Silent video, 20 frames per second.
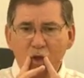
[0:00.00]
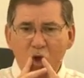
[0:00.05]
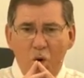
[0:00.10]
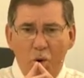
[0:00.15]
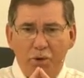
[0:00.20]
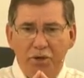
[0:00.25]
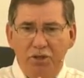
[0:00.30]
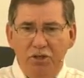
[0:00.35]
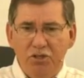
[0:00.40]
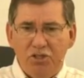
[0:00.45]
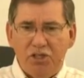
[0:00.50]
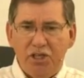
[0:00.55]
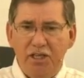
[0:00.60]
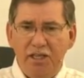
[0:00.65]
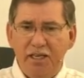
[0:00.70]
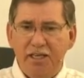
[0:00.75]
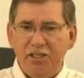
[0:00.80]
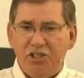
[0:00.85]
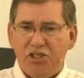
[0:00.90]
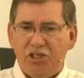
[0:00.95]
when you see
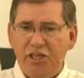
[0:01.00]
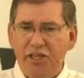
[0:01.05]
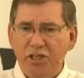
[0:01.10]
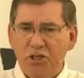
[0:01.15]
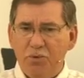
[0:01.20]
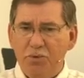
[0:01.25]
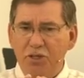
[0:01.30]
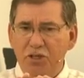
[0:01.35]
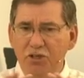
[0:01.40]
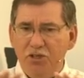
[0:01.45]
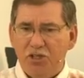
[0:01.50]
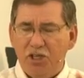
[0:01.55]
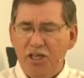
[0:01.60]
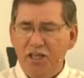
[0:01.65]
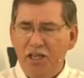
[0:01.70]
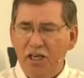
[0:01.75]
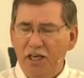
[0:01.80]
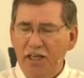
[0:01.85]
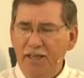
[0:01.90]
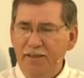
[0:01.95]
that it's tender, when you see
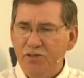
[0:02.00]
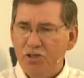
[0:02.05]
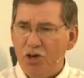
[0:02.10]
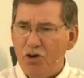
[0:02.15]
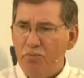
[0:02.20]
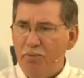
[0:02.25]
the leaves that are